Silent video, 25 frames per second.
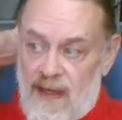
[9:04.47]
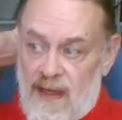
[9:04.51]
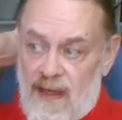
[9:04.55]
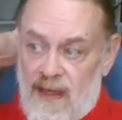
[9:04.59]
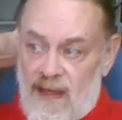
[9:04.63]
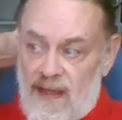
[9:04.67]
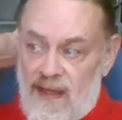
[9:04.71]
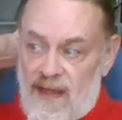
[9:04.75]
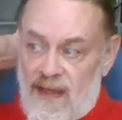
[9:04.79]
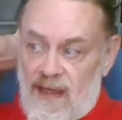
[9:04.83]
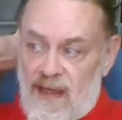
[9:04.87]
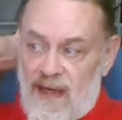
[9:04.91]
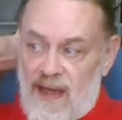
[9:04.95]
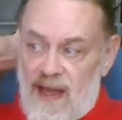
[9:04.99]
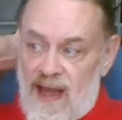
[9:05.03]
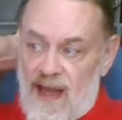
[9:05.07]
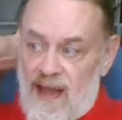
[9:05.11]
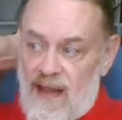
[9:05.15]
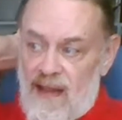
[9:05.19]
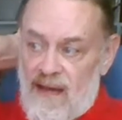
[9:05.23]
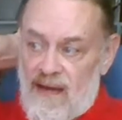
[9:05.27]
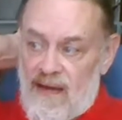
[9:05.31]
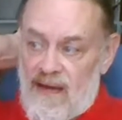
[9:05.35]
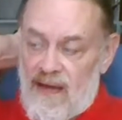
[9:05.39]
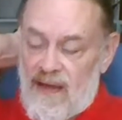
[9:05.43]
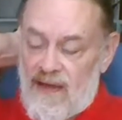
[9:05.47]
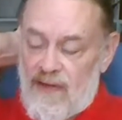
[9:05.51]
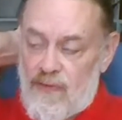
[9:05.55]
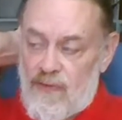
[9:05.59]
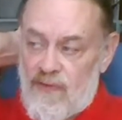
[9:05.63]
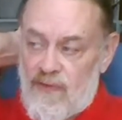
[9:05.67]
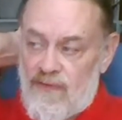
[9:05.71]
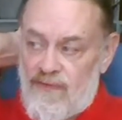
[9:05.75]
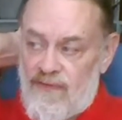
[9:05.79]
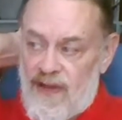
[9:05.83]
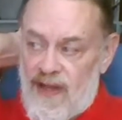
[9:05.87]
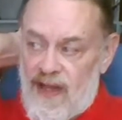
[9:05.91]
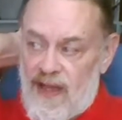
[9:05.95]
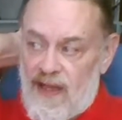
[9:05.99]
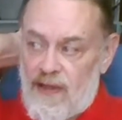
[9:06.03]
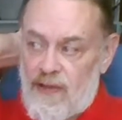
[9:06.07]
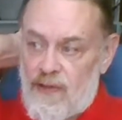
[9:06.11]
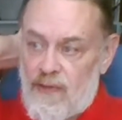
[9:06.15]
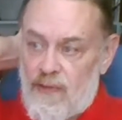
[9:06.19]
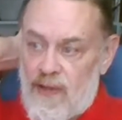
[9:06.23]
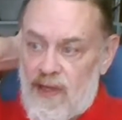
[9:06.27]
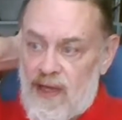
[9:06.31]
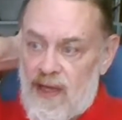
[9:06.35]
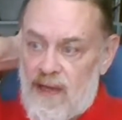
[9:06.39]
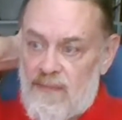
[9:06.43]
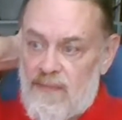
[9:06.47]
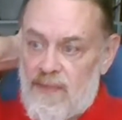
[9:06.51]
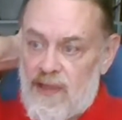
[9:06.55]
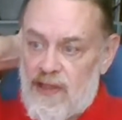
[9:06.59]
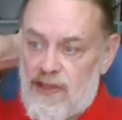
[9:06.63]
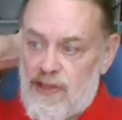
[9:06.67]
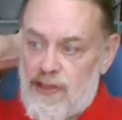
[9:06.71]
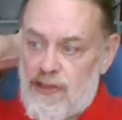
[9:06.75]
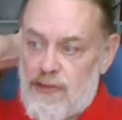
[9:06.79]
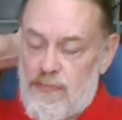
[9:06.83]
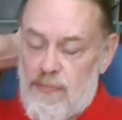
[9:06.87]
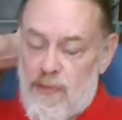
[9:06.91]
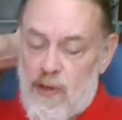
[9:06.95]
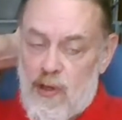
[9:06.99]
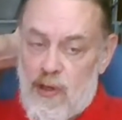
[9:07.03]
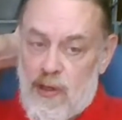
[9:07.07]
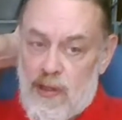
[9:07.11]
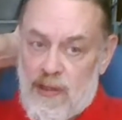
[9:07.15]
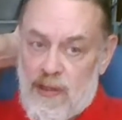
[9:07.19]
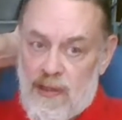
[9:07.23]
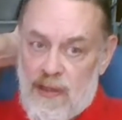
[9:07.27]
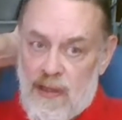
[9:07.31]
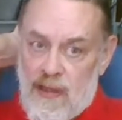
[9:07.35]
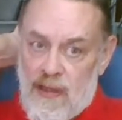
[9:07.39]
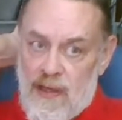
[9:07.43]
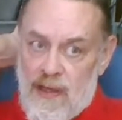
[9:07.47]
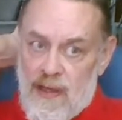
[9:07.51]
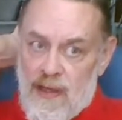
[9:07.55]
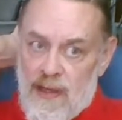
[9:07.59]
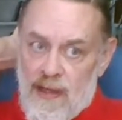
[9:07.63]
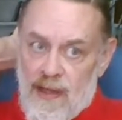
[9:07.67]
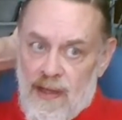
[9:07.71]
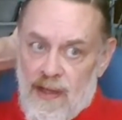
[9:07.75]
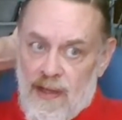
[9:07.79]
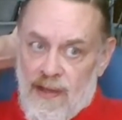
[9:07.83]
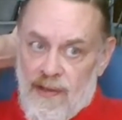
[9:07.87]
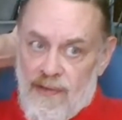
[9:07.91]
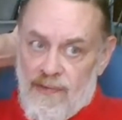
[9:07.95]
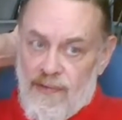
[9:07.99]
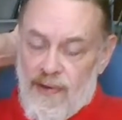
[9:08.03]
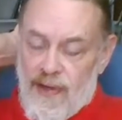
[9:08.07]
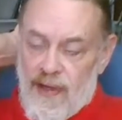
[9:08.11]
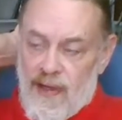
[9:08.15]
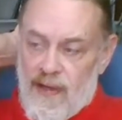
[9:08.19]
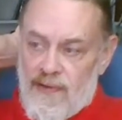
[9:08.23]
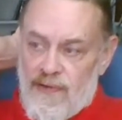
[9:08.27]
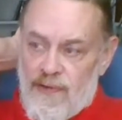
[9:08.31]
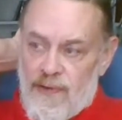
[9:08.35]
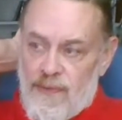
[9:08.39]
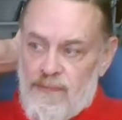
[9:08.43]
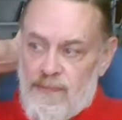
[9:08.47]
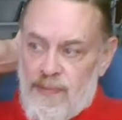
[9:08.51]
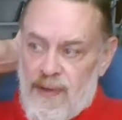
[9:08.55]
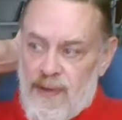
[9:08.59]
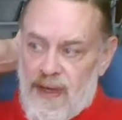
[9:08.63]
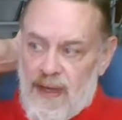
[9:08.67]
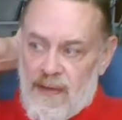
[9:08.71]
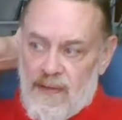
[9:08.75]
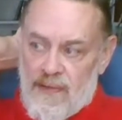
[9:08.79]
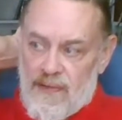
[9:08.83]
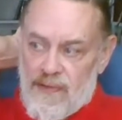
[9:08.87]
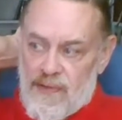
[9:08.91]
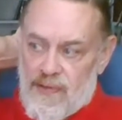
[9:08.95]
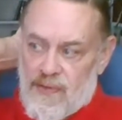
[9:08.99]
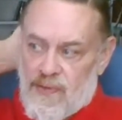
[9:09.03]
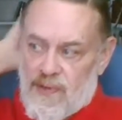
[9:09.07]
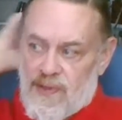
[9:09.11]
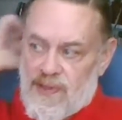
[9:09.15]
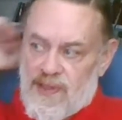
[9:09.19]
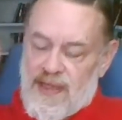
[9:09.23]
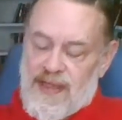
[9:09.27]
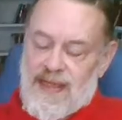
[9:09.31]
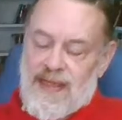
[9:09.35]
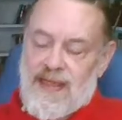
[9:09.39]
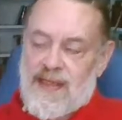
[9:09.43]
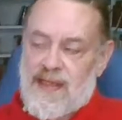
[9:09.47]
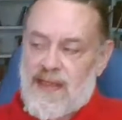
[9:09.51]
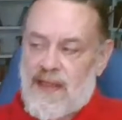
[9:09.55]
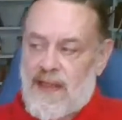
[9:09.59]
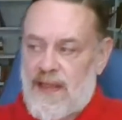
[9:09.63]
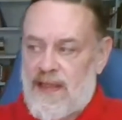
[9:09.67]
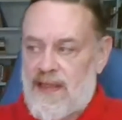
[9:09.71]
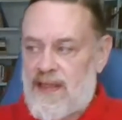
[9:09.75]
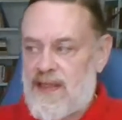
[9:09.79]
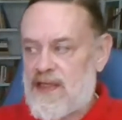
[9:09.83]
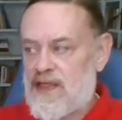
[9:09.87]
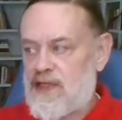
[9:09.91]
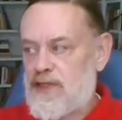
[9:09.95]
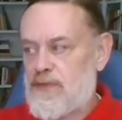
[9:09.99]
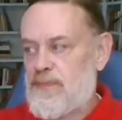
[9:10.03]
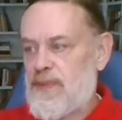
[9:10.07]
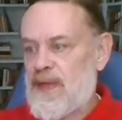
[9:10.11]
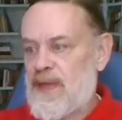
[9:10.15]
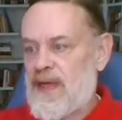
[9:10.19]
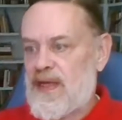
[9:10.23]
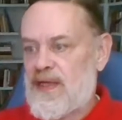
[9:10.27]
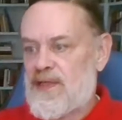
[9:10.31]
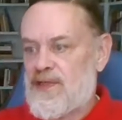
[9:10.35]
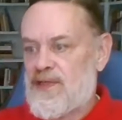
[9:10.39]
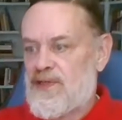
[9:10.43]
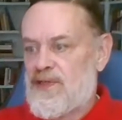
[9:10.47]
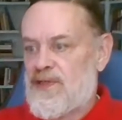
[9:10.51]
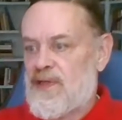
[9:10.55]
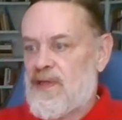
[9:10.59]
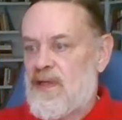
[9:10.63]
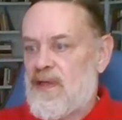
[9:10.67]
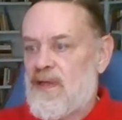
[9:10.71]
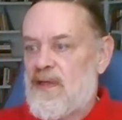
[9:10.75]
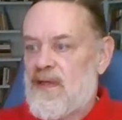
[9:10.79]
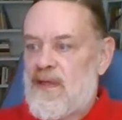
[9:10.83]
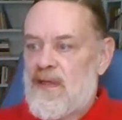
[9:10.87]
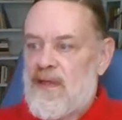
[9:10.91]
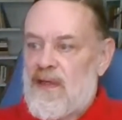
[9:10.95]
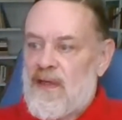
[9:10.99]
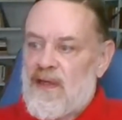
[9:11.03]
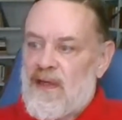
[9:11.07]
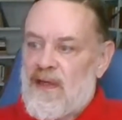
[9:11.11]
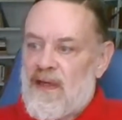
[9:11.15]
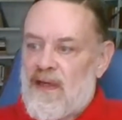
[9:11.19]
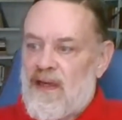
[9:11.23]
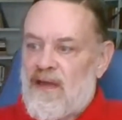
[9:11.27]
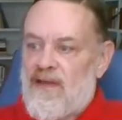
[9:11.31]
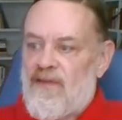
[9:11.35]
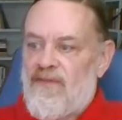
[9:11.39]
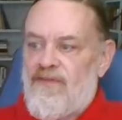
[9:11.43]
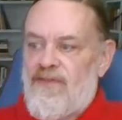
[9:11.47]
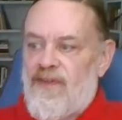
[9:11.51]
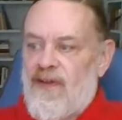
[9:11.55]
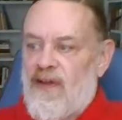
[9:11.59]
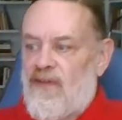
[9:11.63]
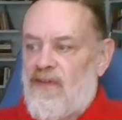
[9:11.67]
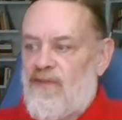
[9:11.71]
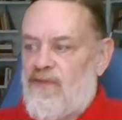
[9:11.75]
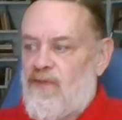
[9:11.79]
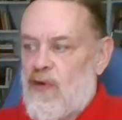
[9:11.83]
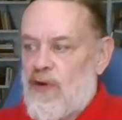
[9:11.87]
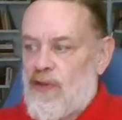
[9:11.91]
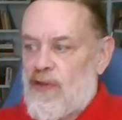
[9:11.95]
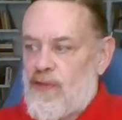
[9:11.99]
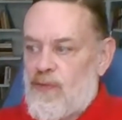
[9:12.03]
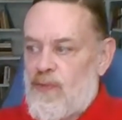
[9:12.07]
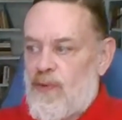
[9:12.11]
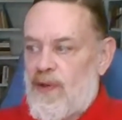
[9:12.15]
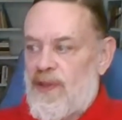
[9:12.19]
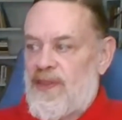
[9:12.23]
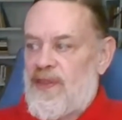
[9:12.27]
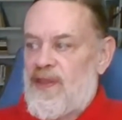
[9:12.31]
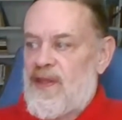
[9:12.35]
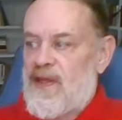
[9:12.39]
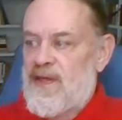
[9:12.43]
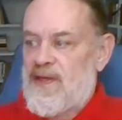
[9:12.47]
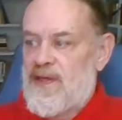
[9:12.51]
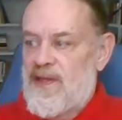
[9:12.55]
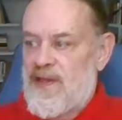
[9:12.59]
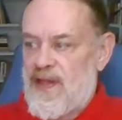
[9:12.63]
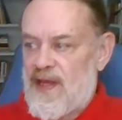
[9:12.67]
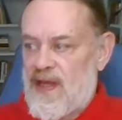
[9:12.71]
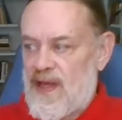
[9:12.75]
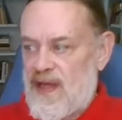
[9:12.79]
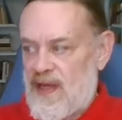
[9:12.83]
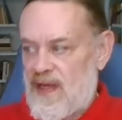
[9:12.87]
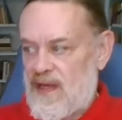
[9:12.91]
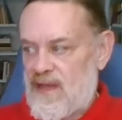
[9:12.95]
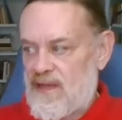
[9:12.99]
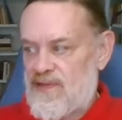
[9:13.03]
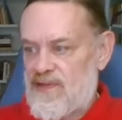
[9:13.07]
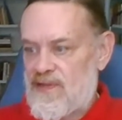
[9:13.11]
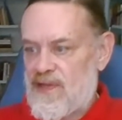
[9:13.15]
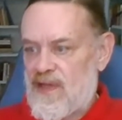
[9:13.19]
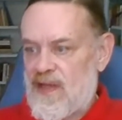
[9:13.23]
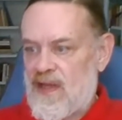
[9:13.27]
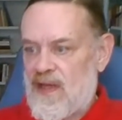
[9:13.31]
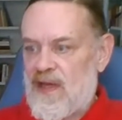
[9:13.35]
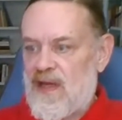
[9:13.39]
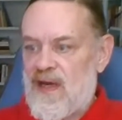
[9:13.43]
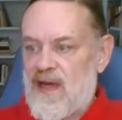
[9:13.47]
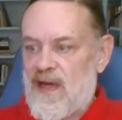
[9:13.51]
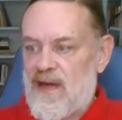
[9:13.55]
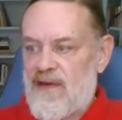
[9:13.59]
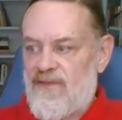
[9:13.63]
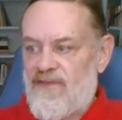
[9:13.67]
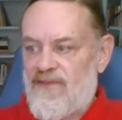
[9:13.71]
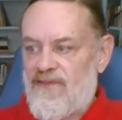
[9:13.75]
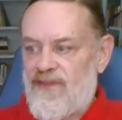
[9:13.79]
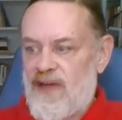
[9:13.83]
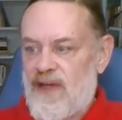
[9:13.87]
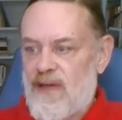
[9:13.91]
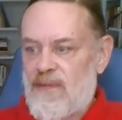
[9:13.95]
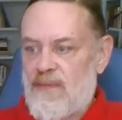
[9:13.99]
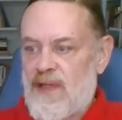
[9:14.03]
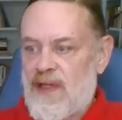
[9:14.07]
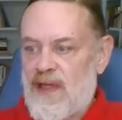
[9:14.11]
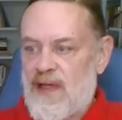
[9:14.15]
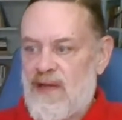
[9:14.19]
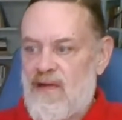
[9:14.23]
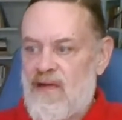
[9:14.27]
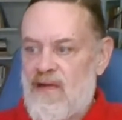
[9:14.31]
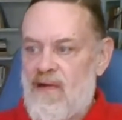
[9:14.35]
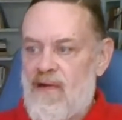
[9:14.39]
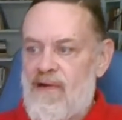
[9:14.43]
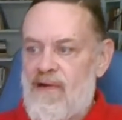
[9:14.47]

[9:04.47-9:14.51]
and in annual value not much smaller. 300 pounds was easily dispatched and fell forthwith into the hands of the Cotton family.